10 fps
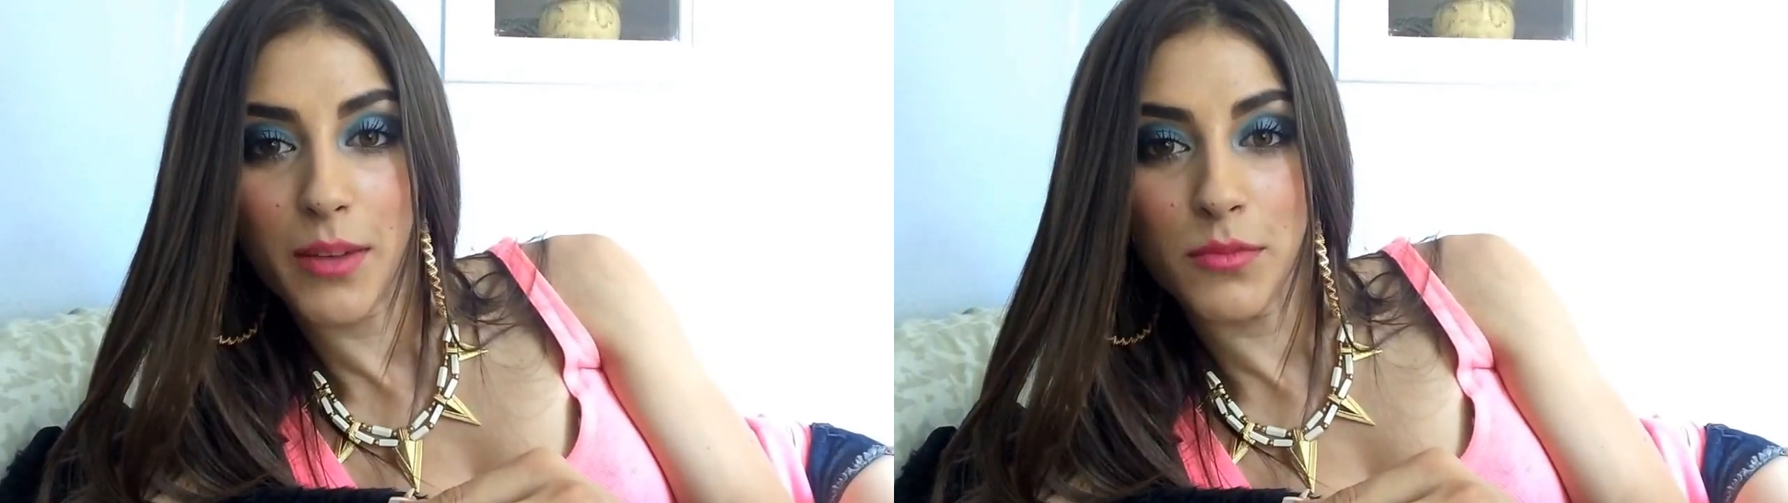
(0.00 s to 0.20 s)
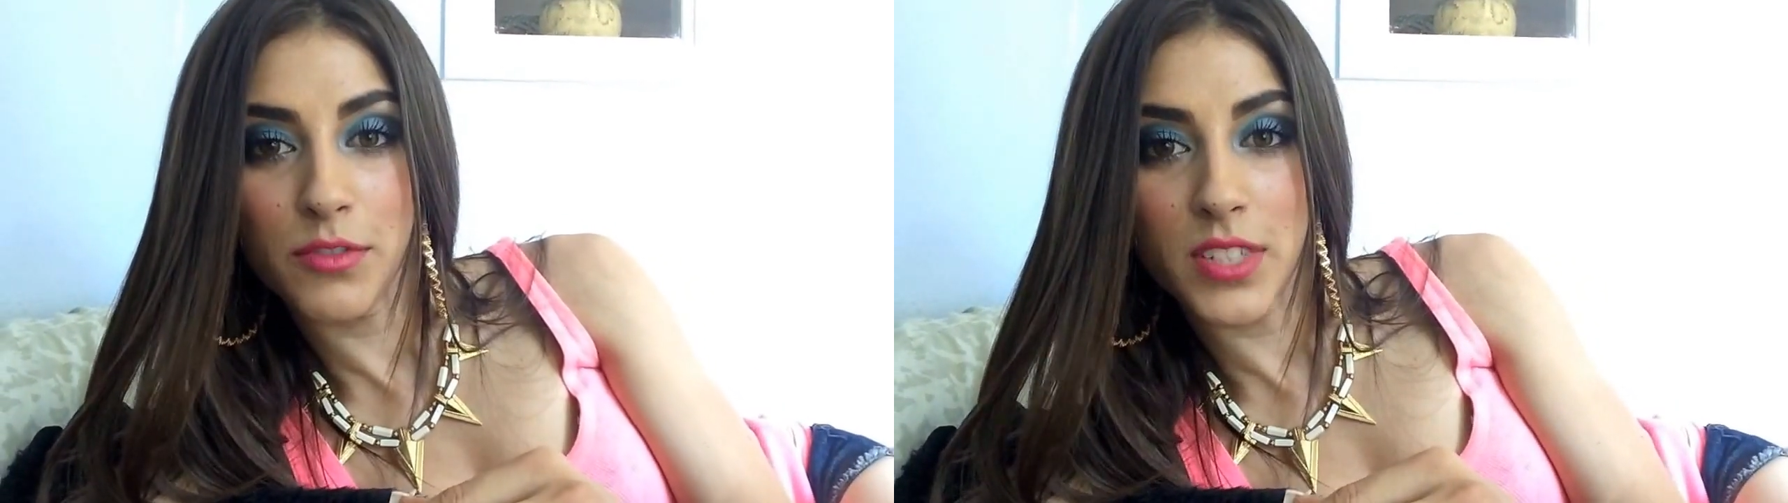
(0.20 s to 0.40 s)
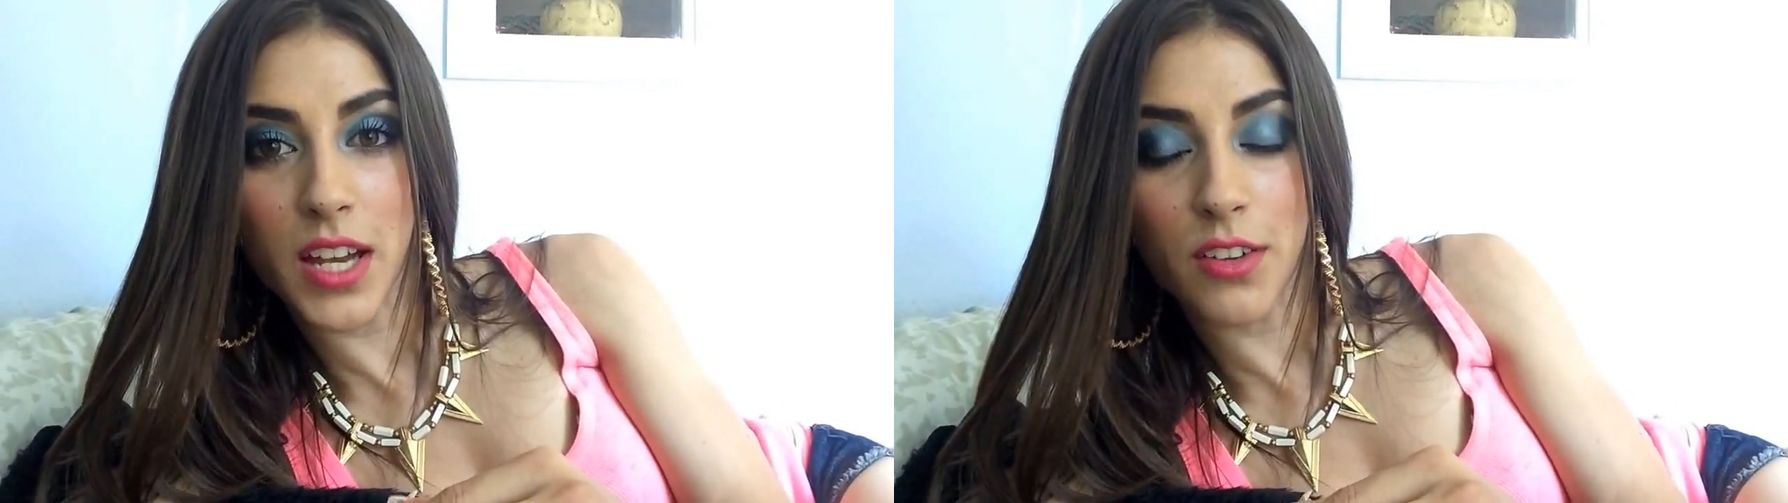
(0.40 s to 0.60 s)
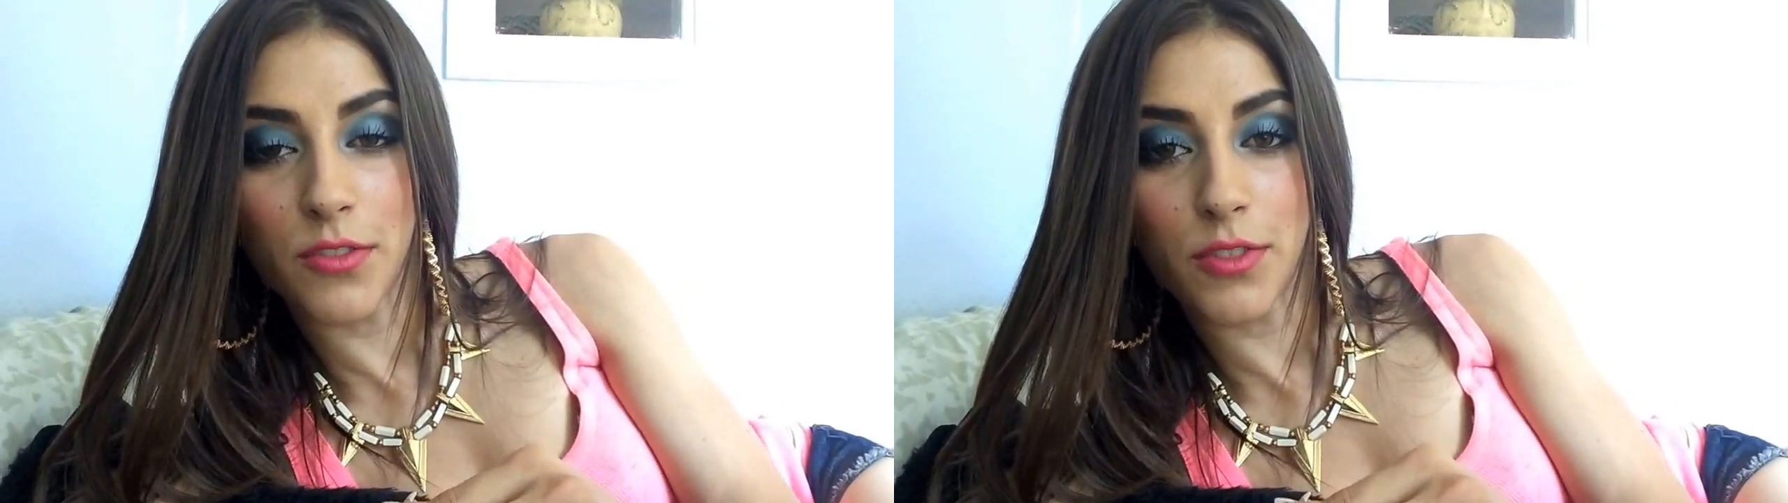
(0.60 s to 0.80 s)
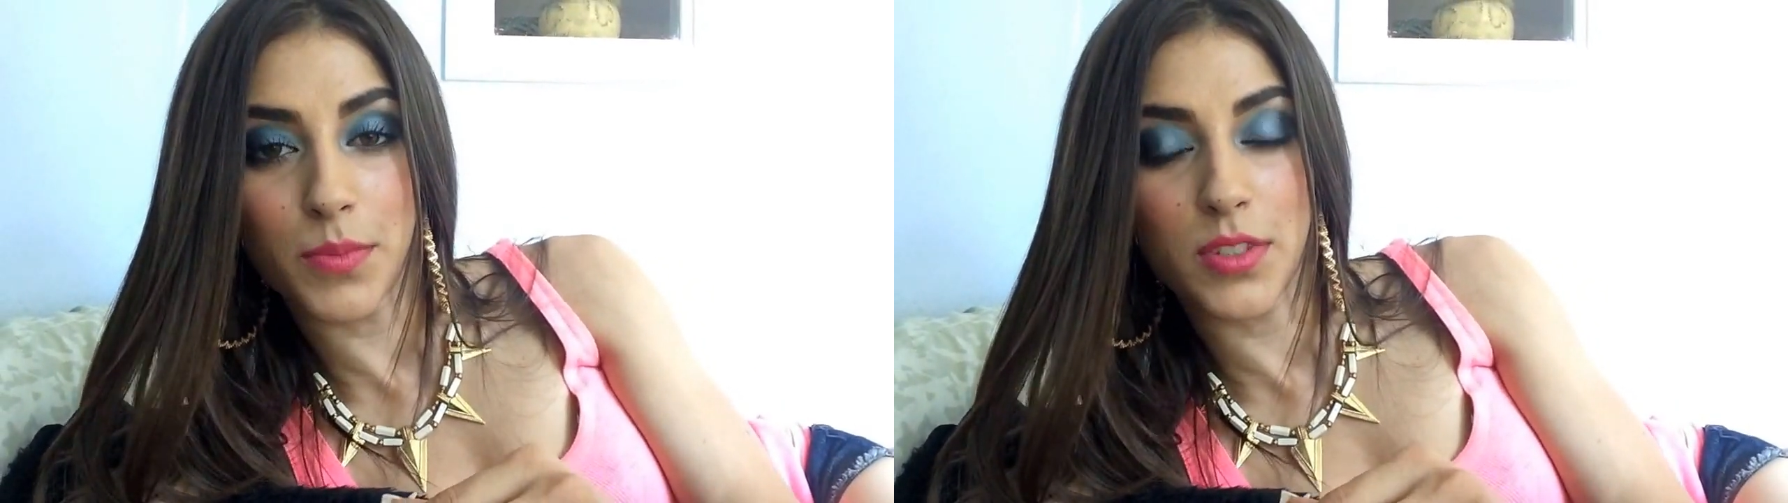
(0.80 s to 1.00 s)
moved down
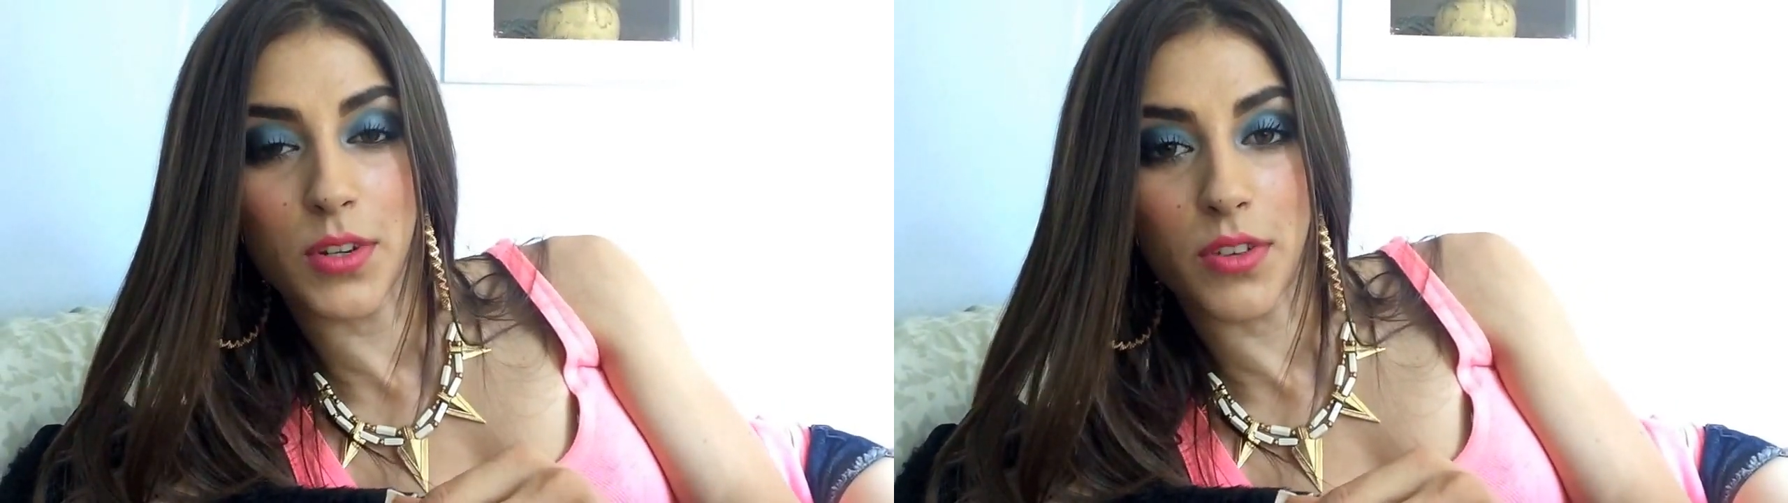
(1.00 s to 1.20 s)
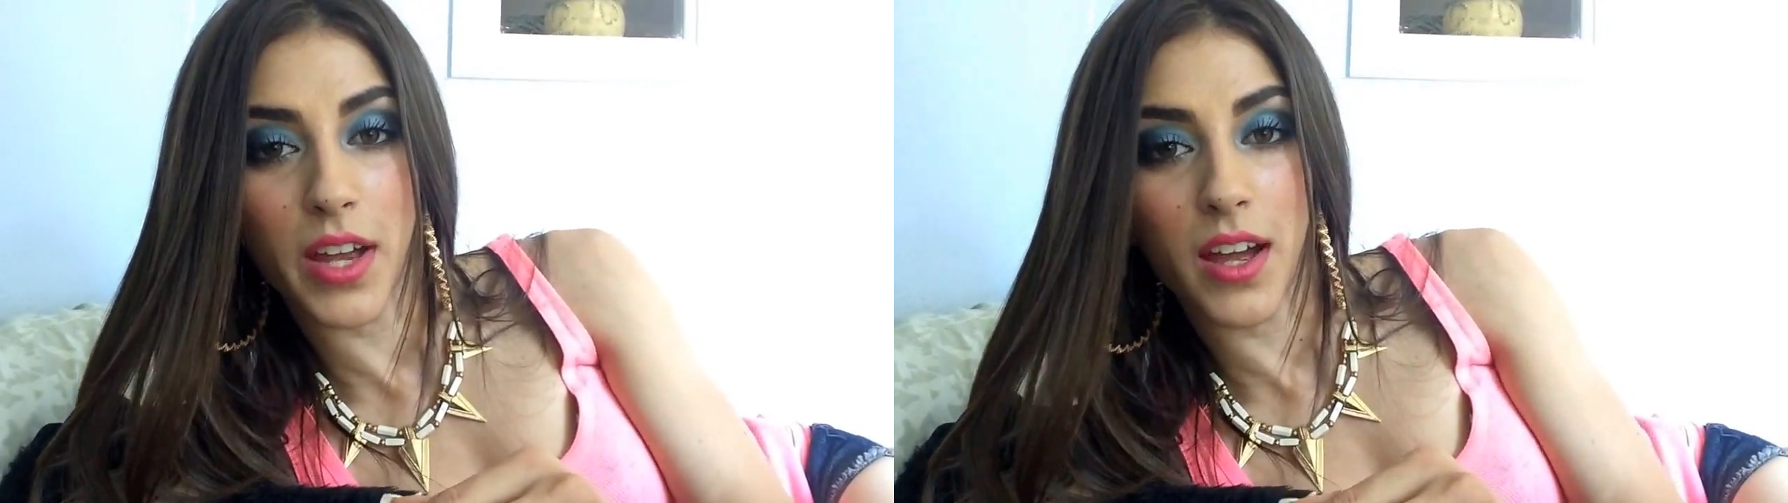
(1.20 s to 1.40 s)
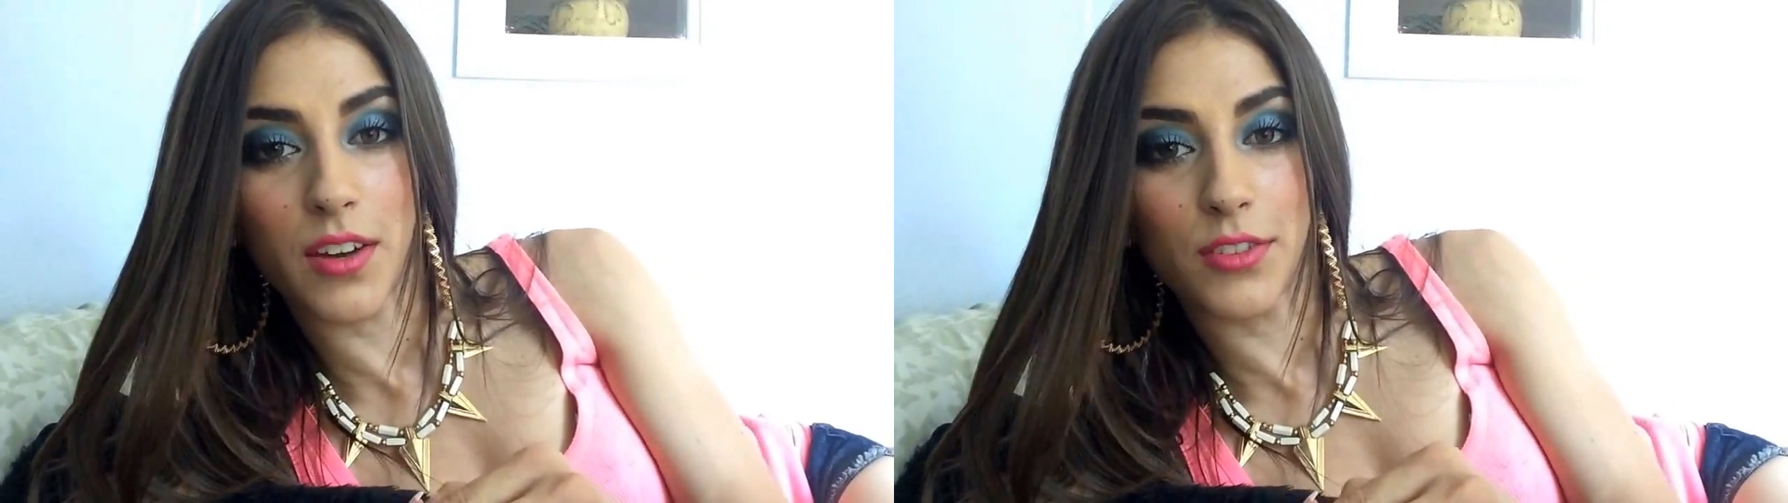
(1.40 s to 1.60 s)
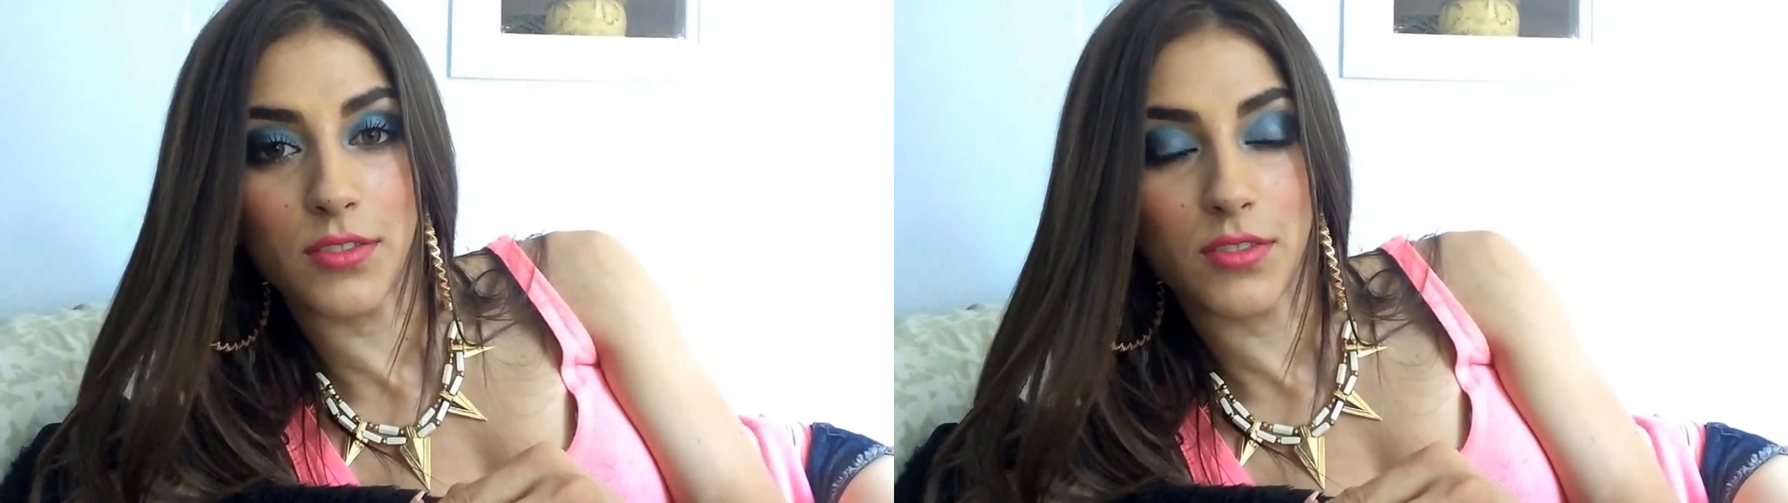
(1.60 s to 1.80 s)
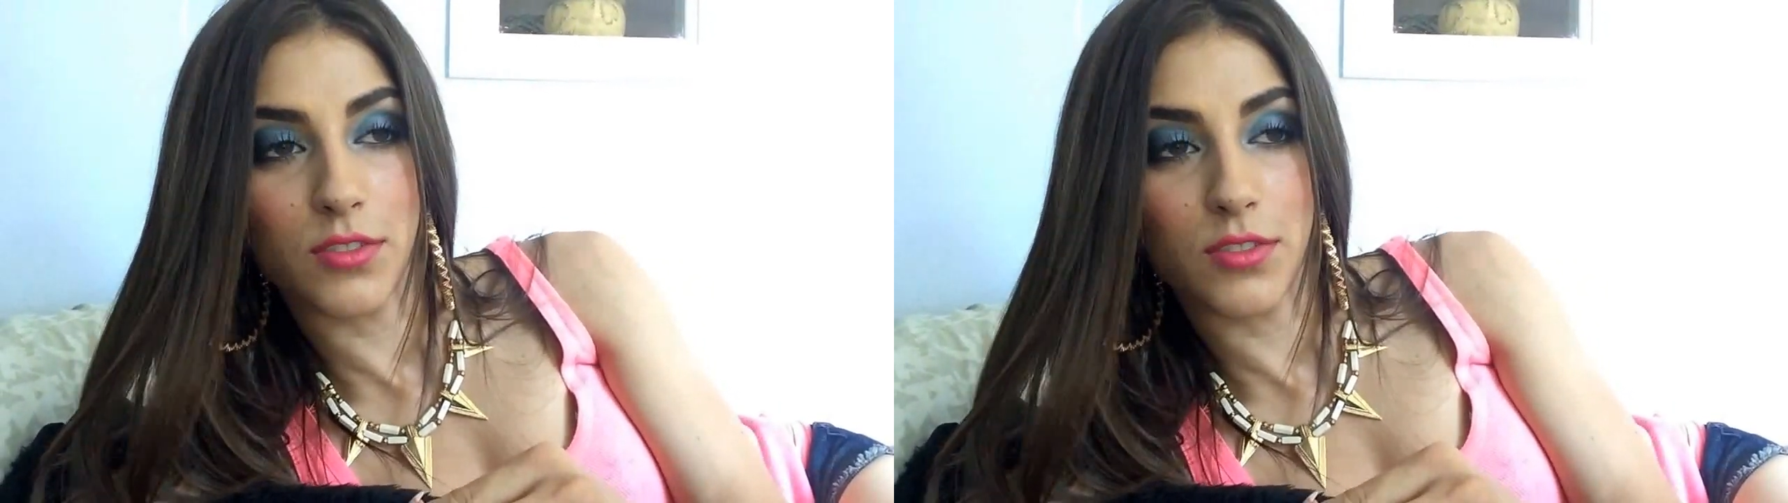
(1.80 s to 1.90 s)
from SoCal